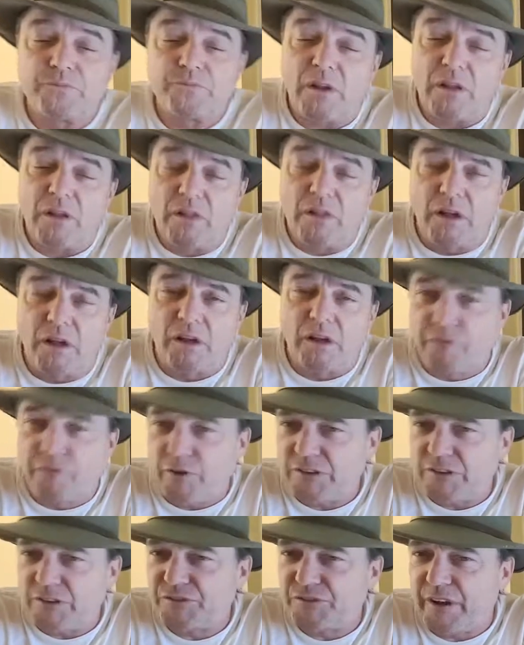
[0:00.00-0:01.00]
long,
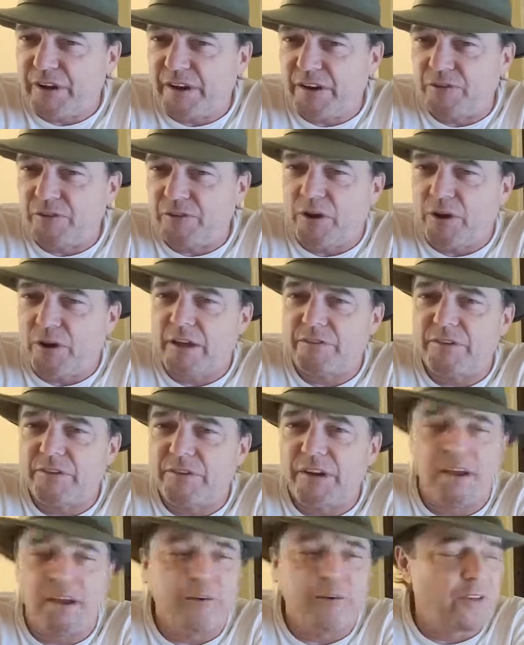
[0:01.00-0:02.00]
frustrating drive
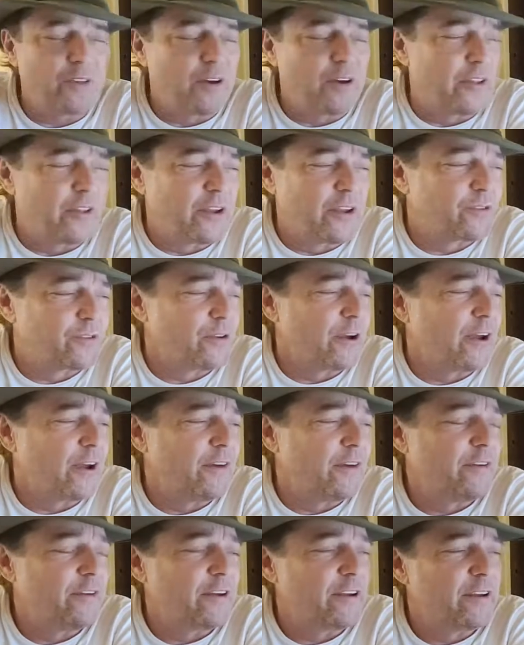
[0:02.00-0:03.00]
today with all that
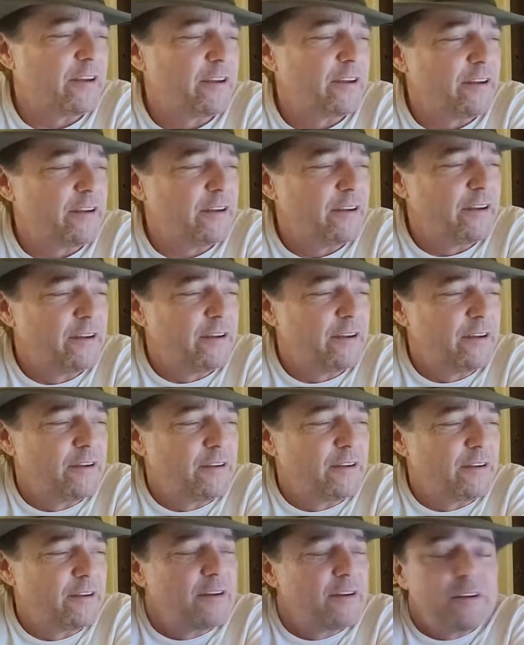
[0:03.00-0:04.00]
traffic.
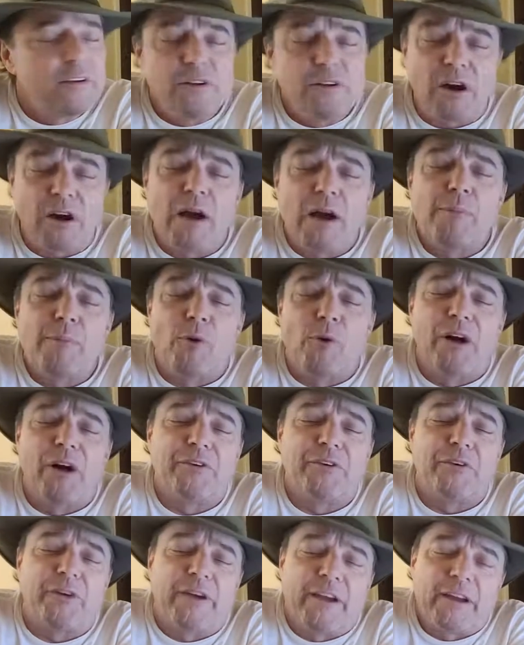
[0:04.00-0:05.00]
I'm
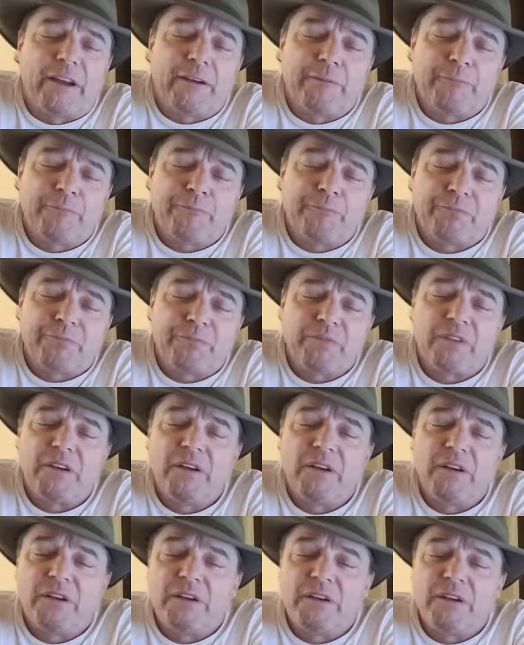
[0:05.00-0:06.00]
wondering,
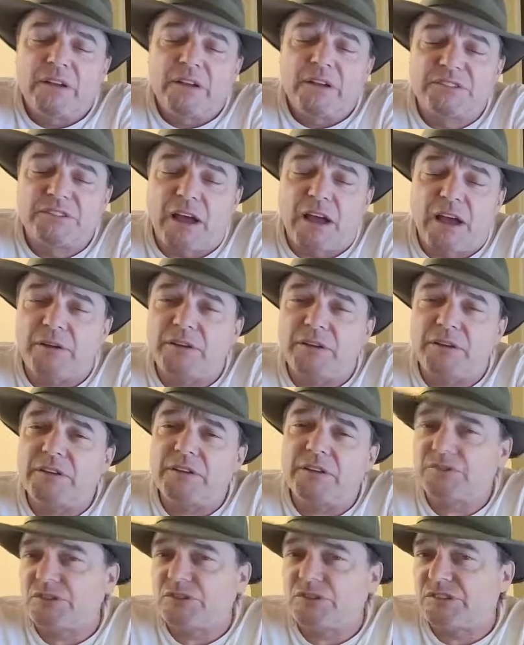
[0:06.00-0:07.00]
is that
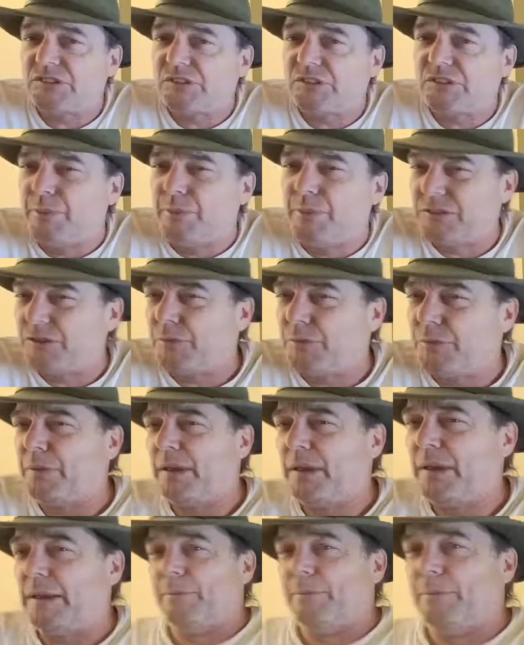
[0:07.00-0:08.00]
just a bunch of
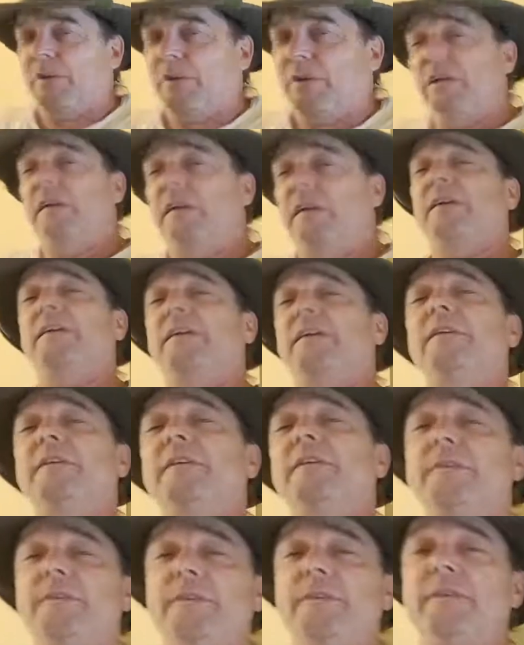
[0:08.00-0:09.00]
people
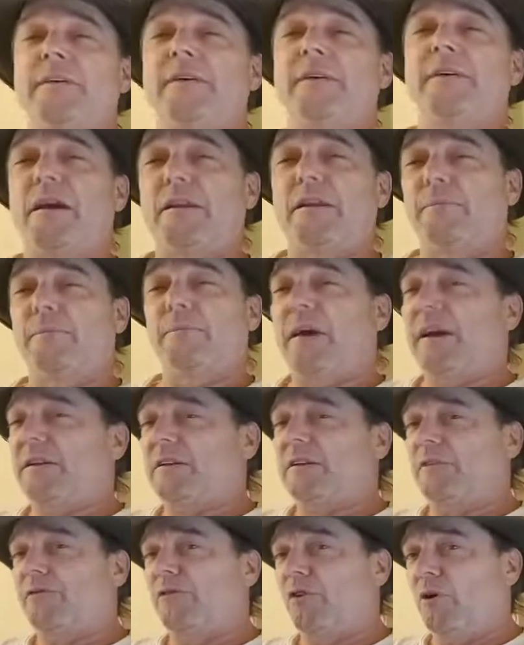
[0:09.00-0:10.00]
headed back
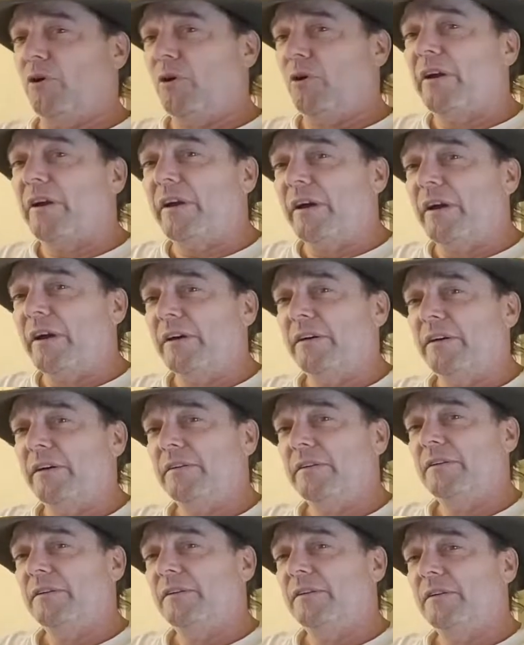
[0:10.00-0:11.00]
to Florida?
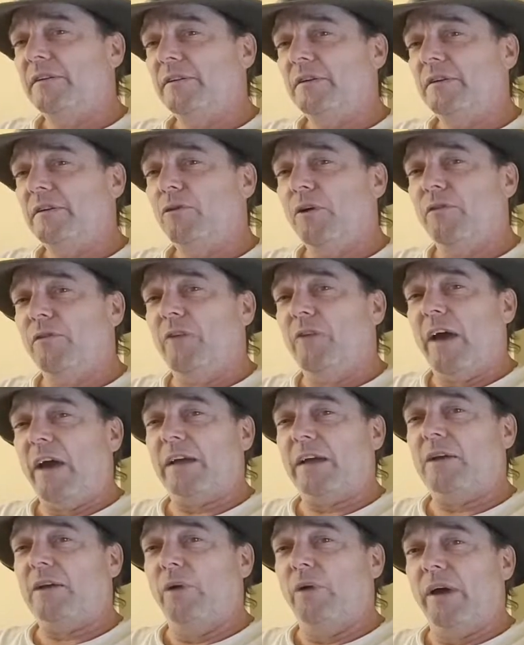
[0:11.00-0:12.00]
We
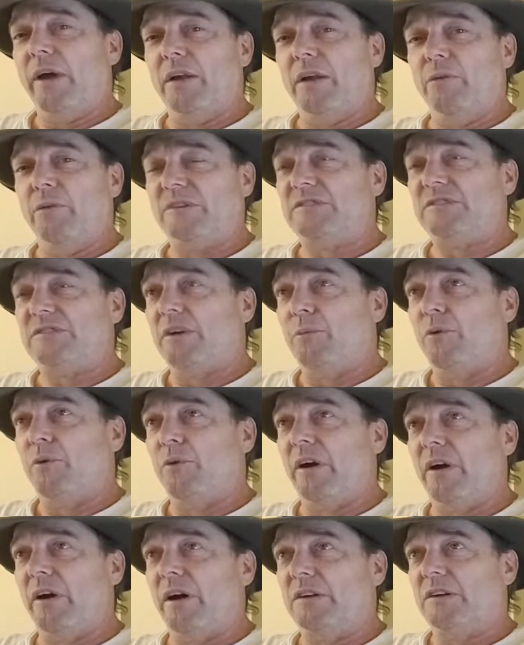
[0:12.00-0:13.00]
evacuated, went
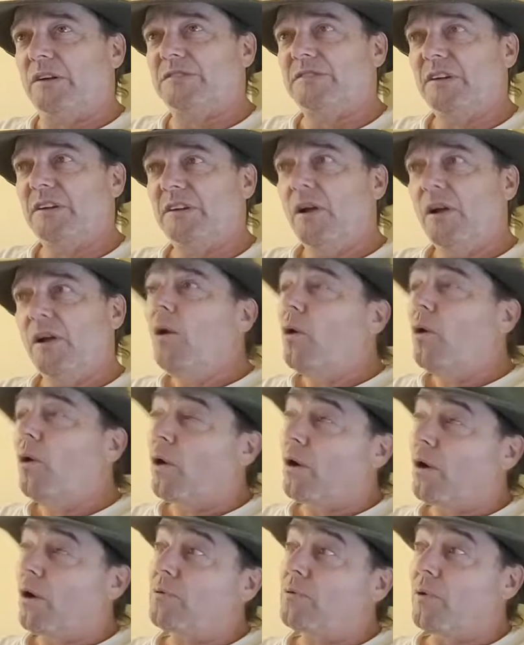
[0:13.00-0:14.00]
somewhere else,
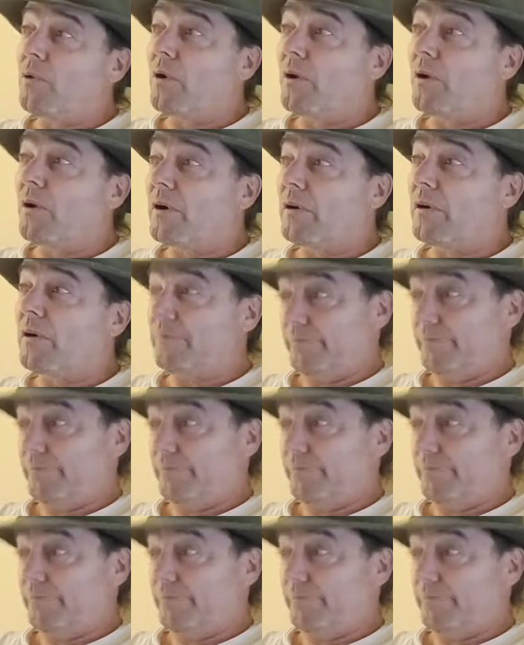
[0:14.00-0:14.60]
or we're